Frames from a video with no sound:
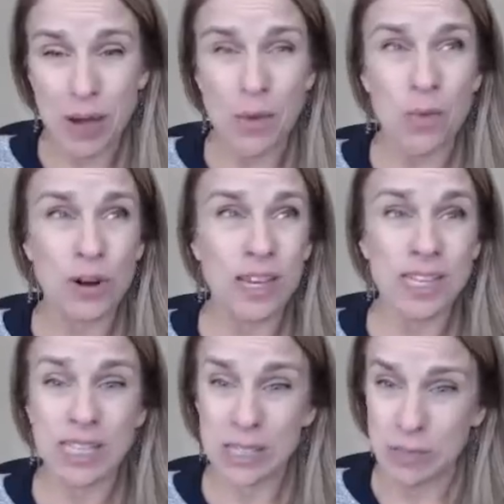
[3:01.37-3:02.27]
working
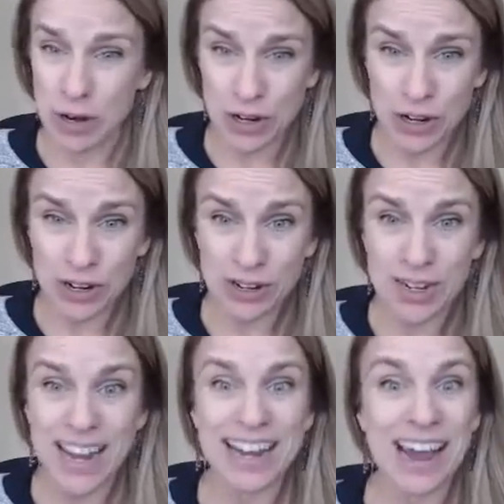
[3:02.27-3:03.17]
smarter
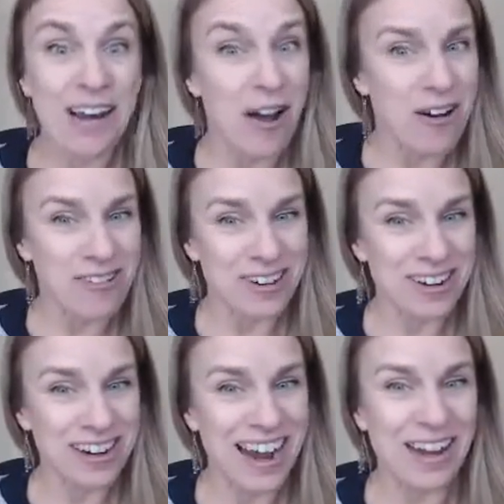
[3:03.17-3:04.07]
and not
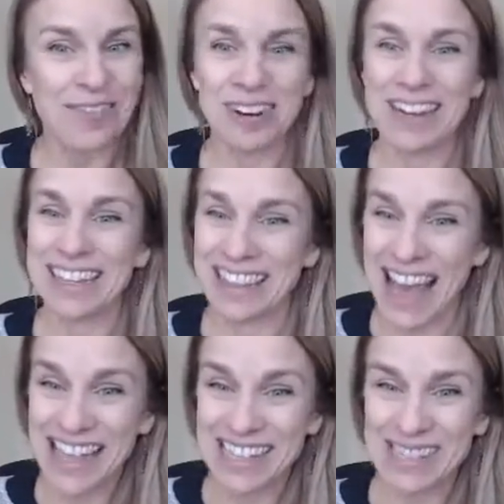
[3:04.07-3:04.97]
harder, and working
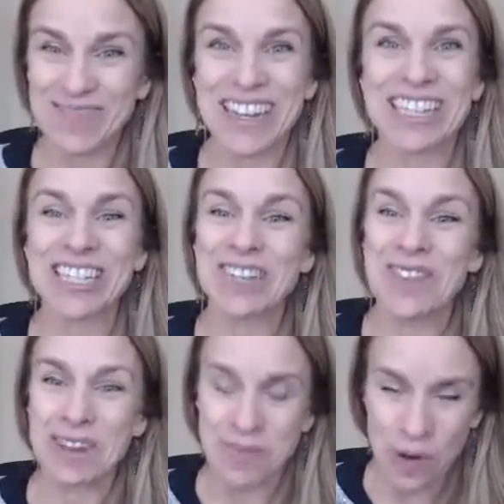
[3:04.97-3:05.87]
less but
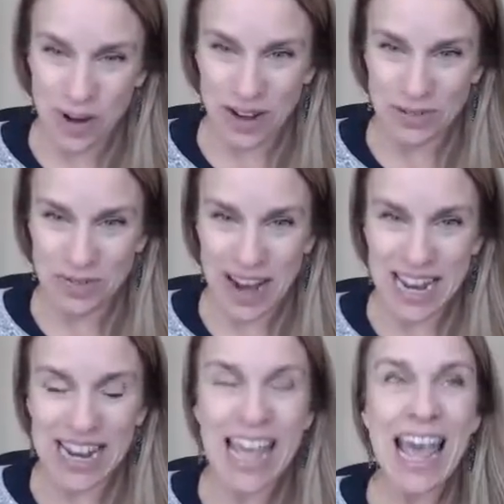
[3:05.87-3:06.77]
achieving more,
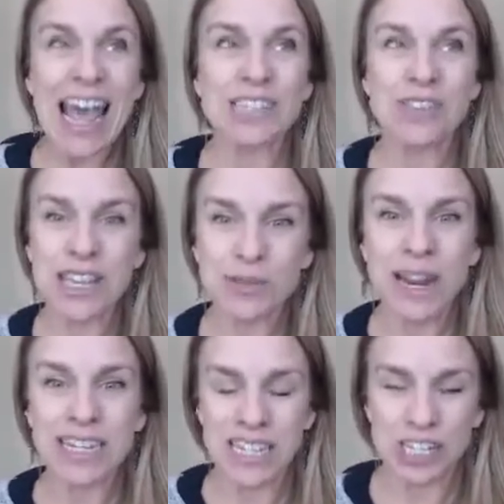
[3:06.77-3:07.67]
right? And so that's what I
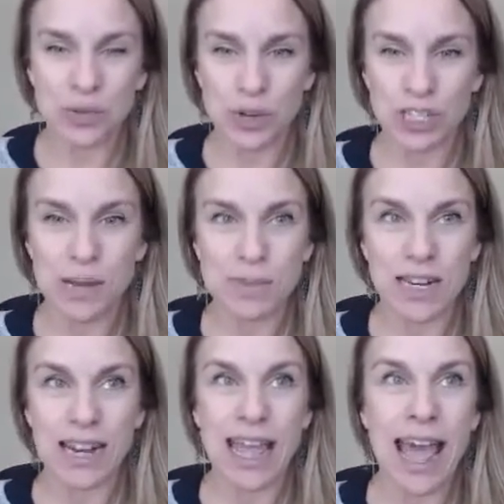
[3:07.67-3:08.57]
teach in Workshops Done
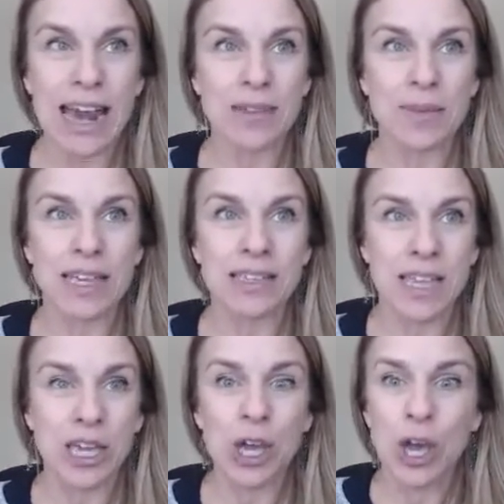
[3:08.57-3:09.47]
Academy is
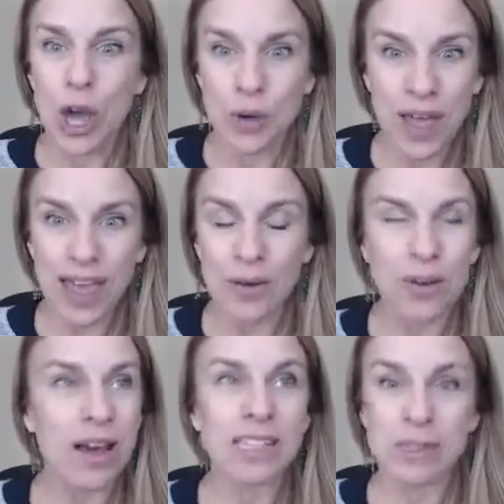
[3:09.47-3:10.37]
like, okay,
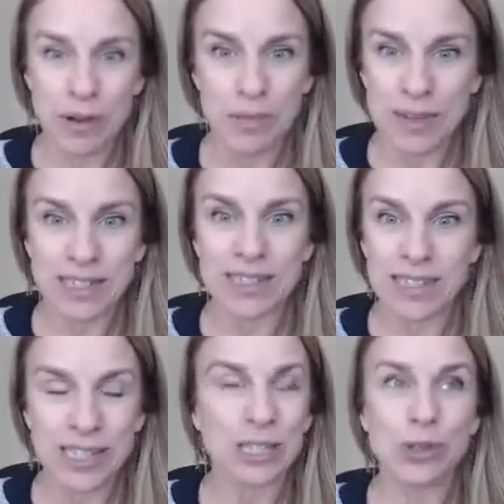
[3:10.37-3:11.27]
a smart business
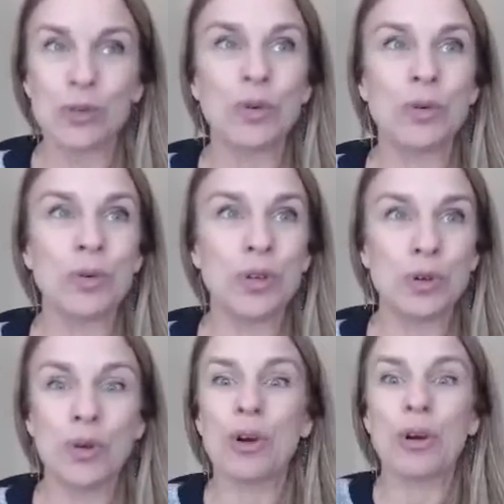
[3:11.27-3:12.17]
is you
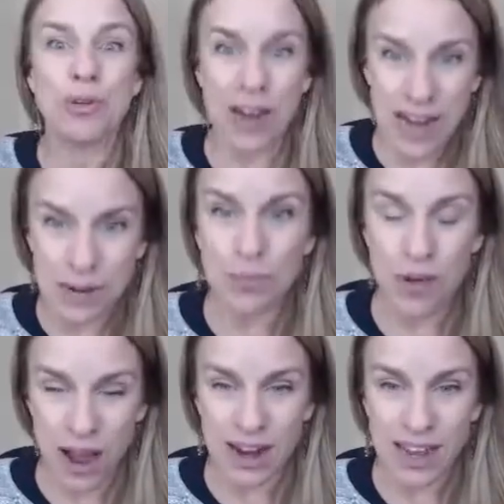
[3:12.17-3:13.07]
create a
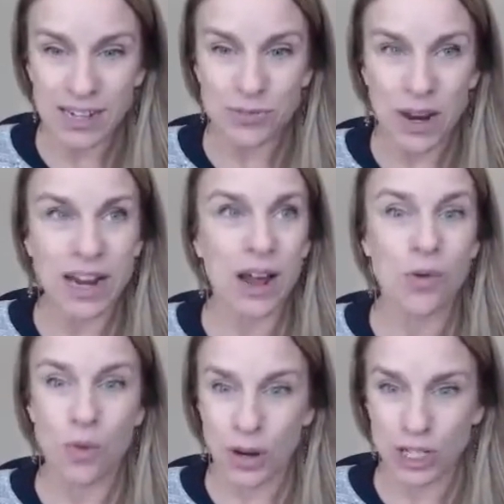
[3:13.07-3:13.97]
product, right? A
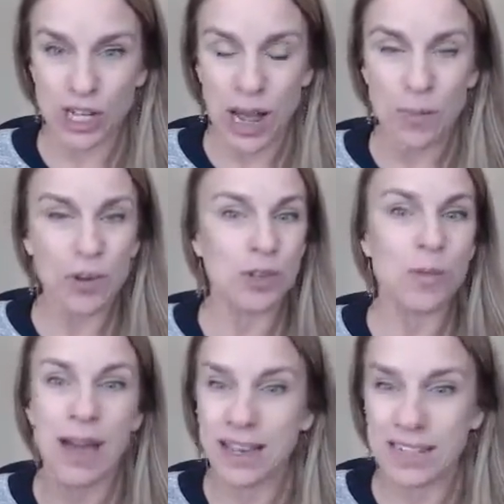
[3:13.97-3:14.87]
workshop, or you
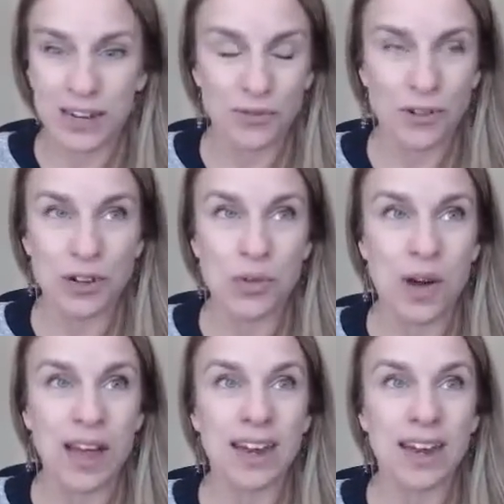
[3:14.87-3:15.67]
buy a done for you one,